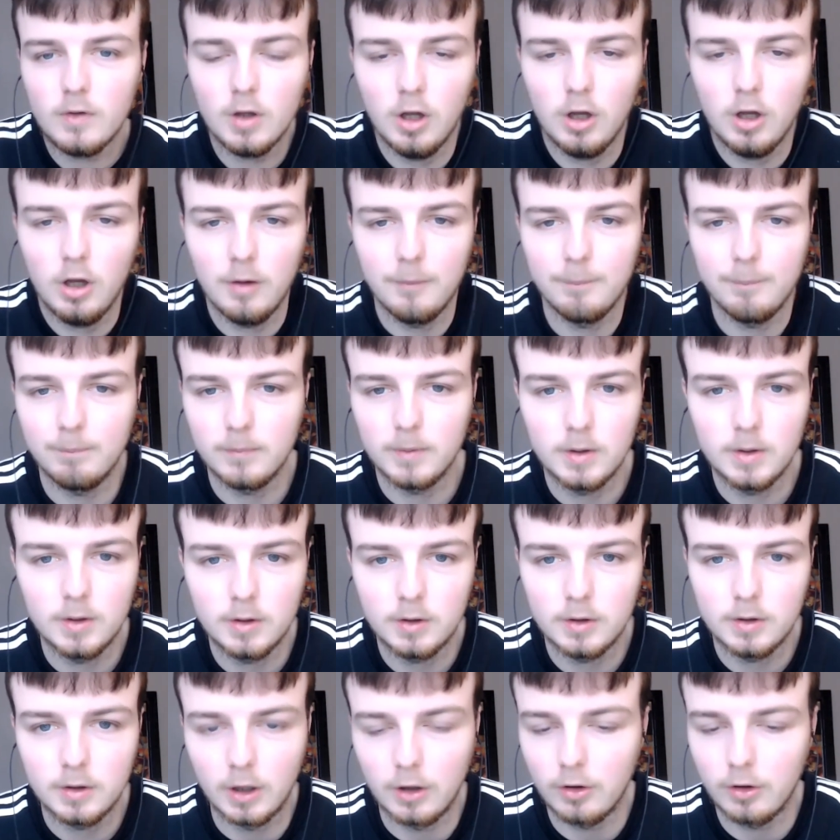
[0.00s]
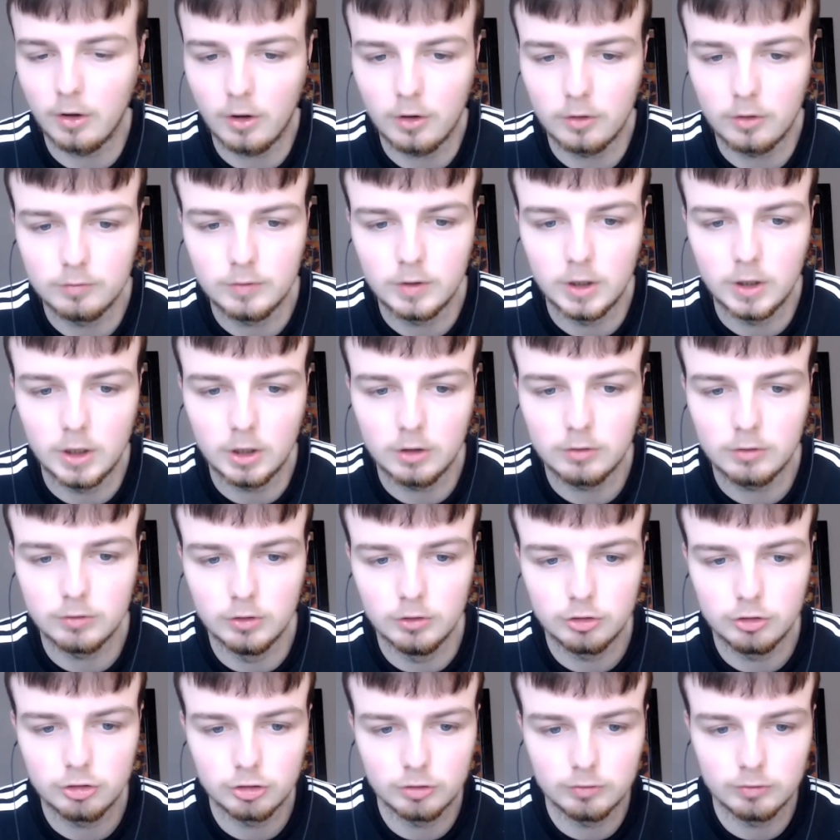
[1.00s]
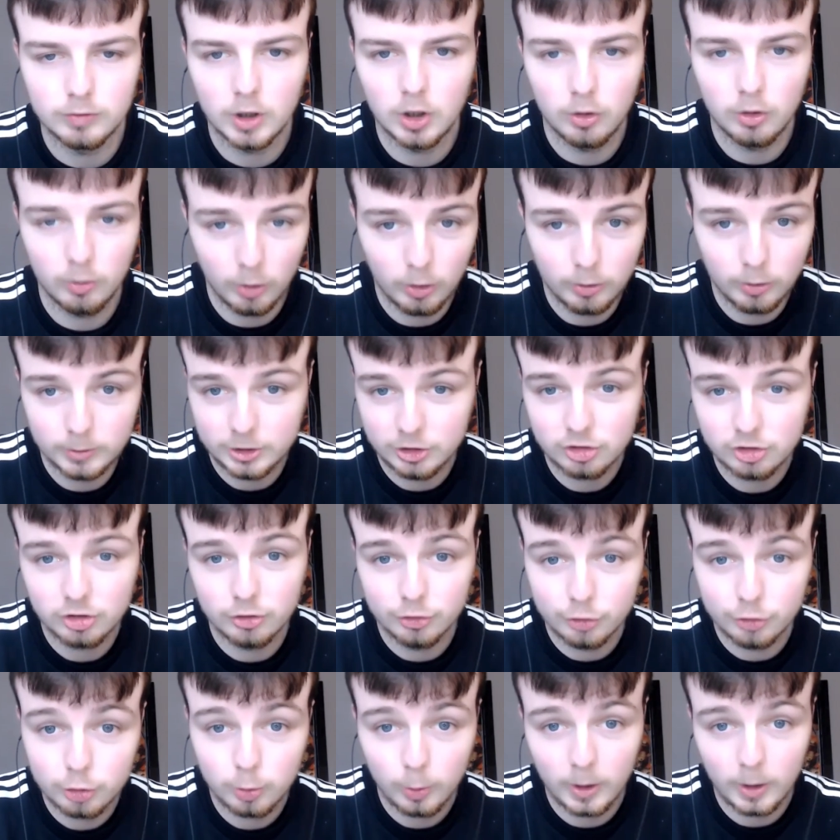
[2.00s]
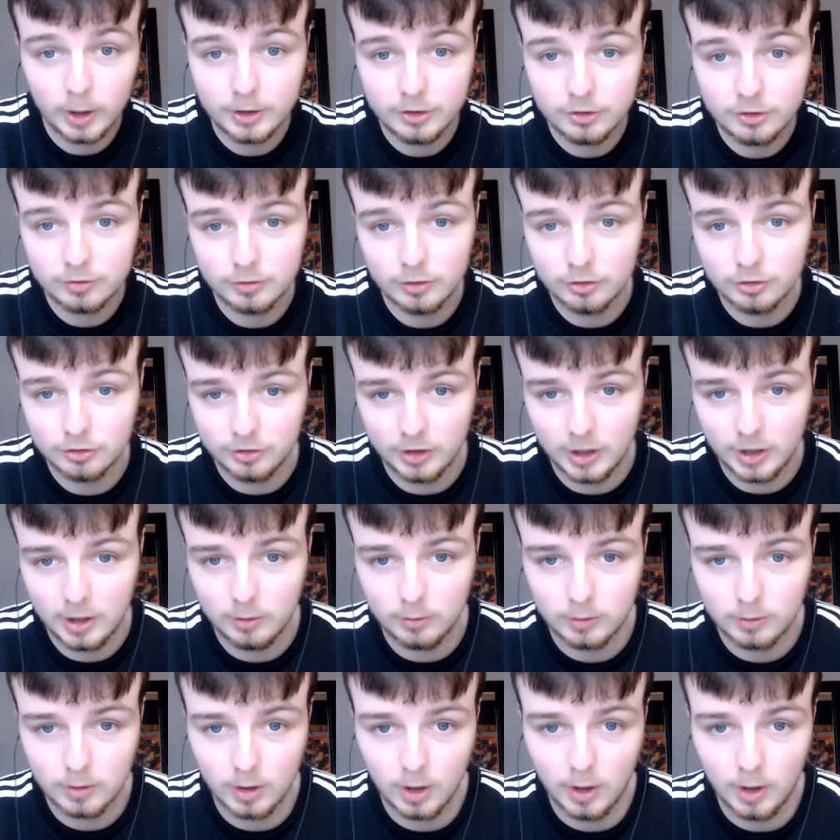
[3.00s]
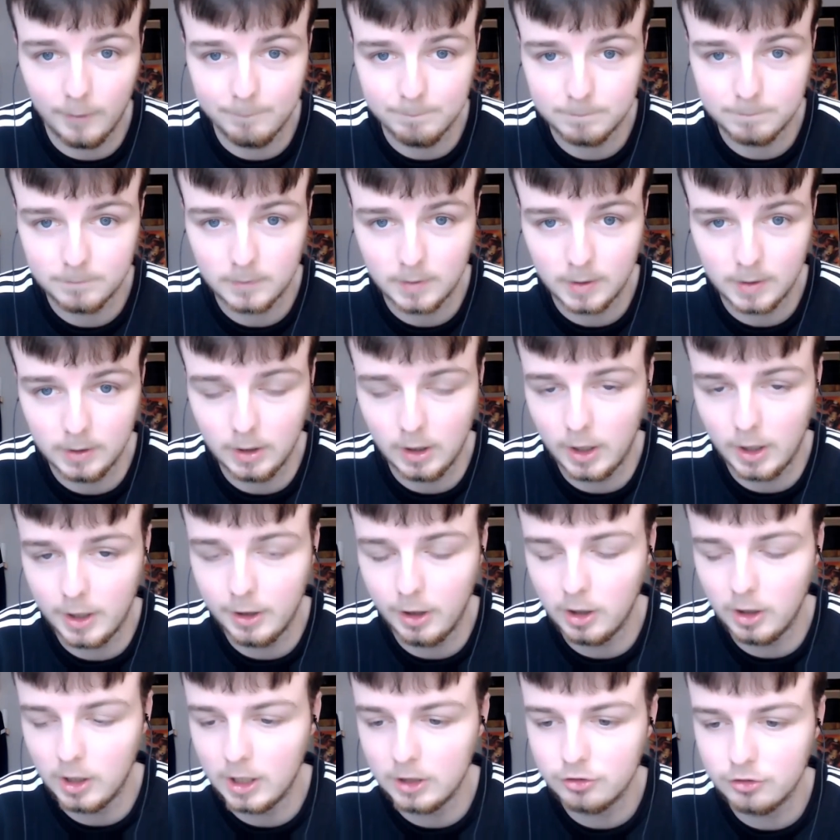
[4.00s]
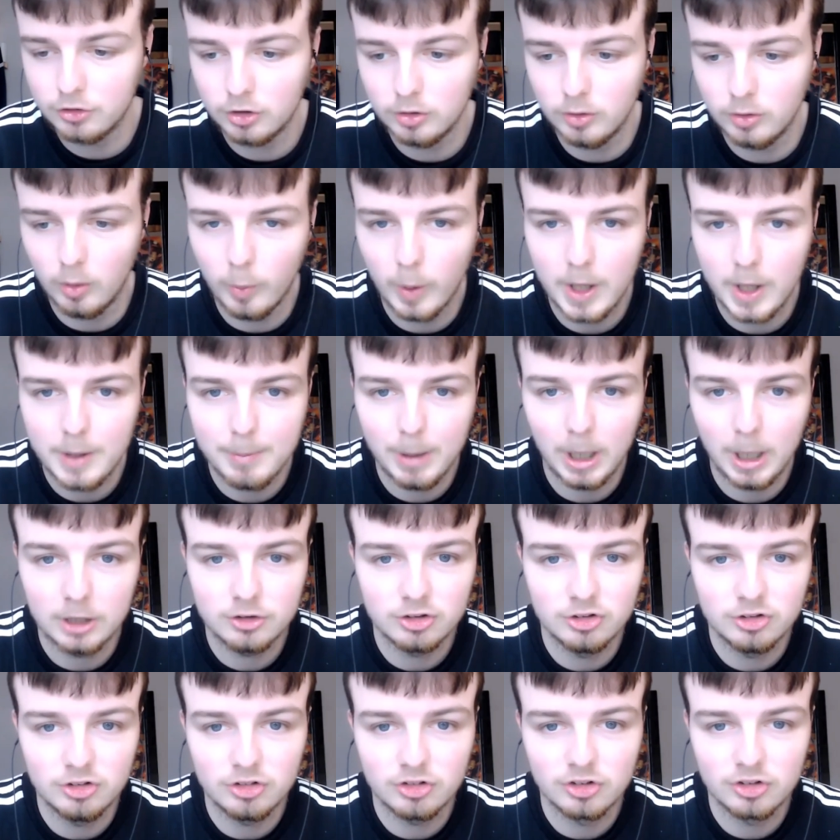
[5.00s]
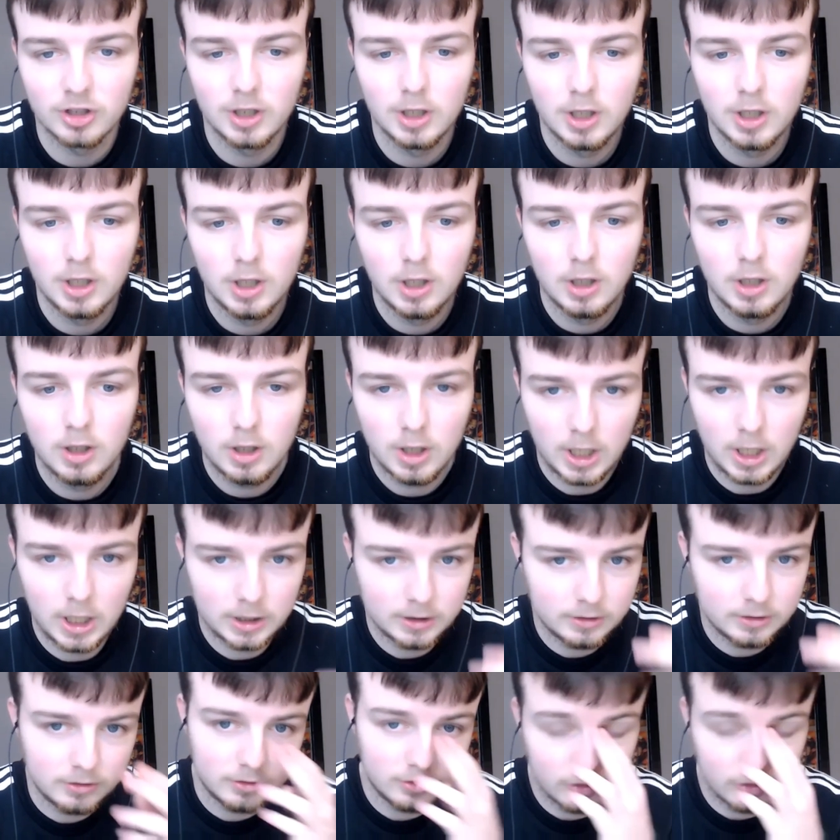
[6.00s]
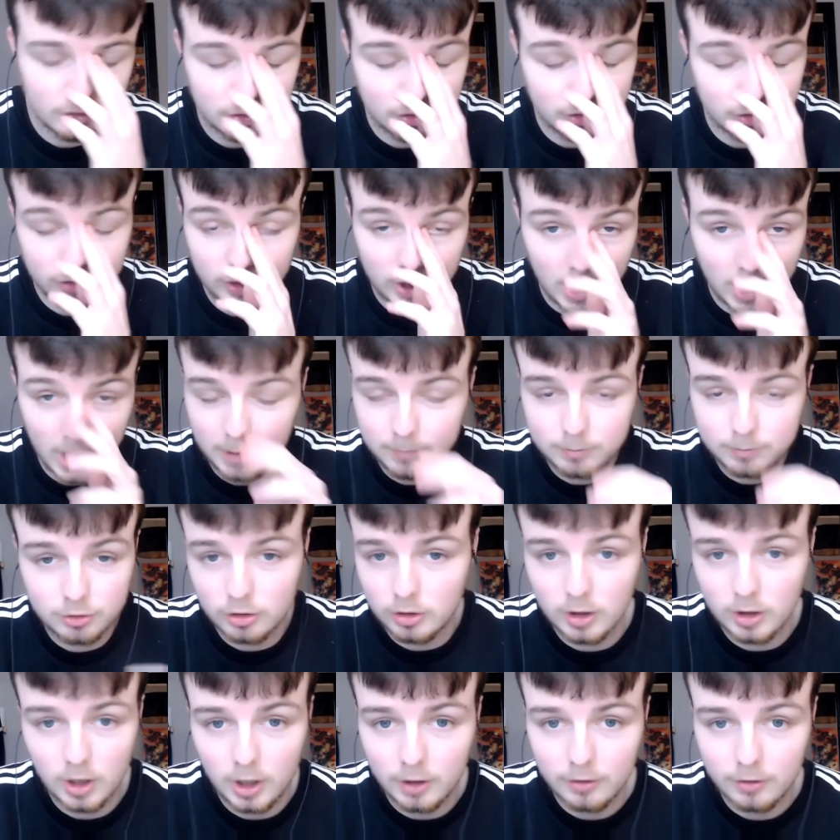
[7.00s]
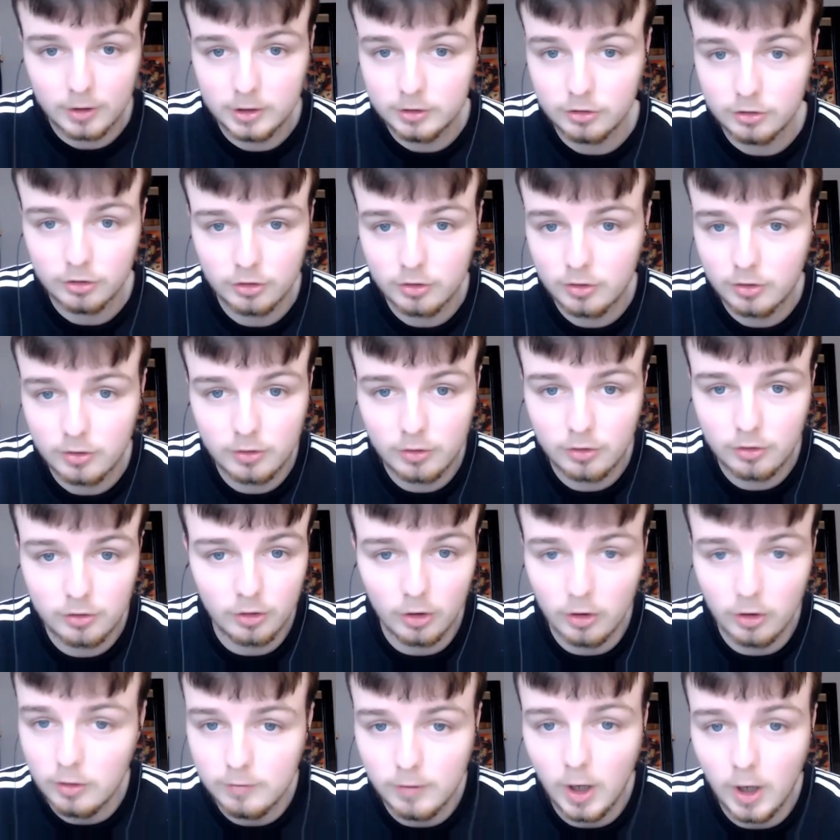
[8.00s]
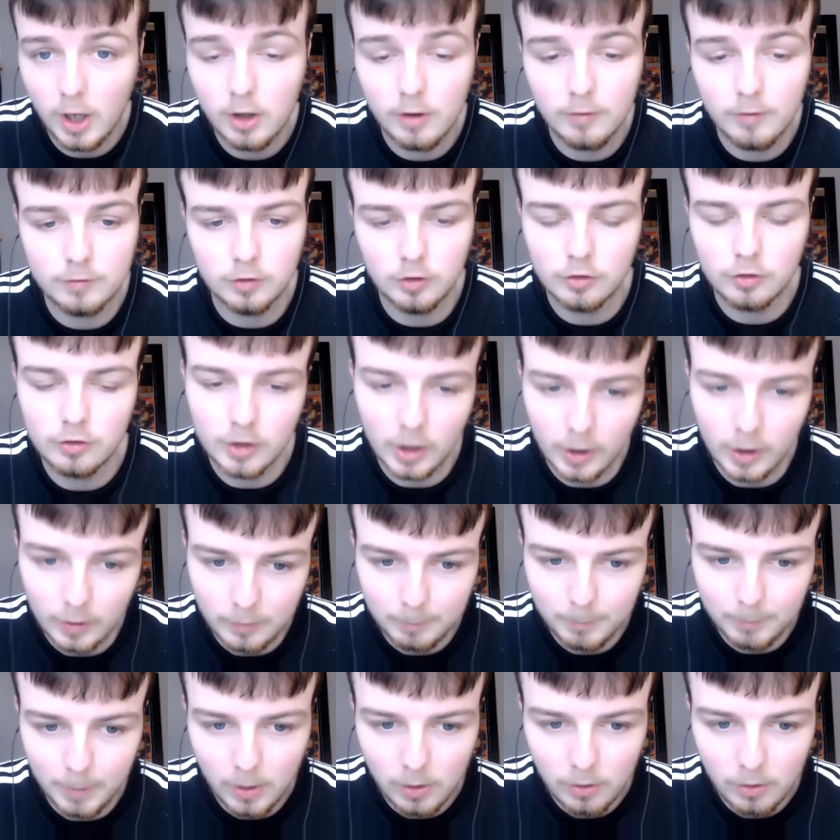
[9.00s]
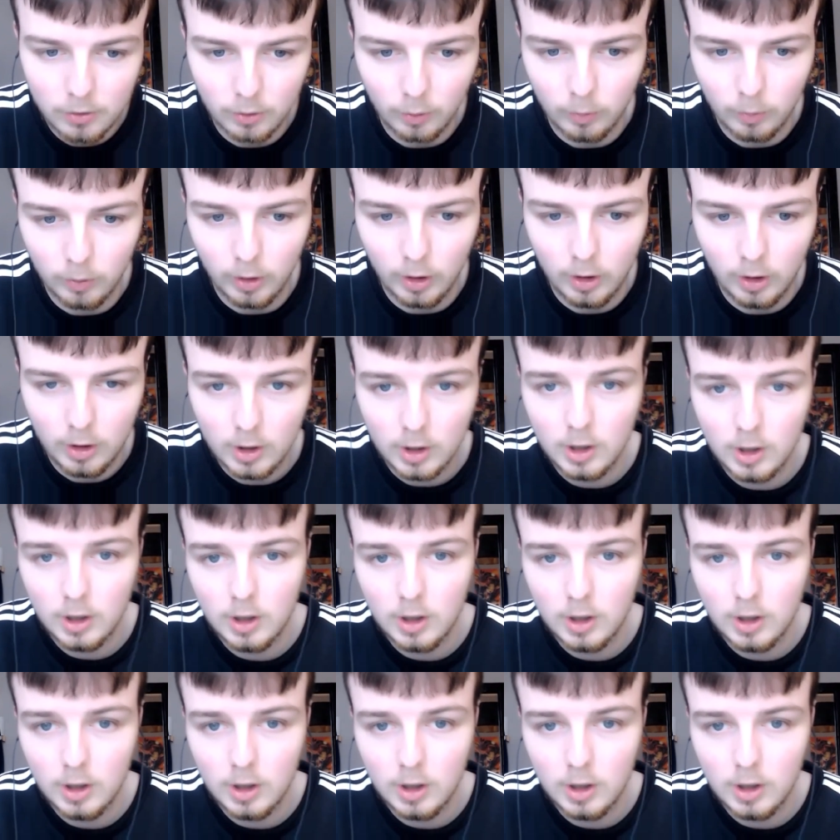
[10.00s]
It's a really crucial role. Already scored twice for us now in our last 2 away matches, and just absolutely, like I say, just so vital for us now. It's mental that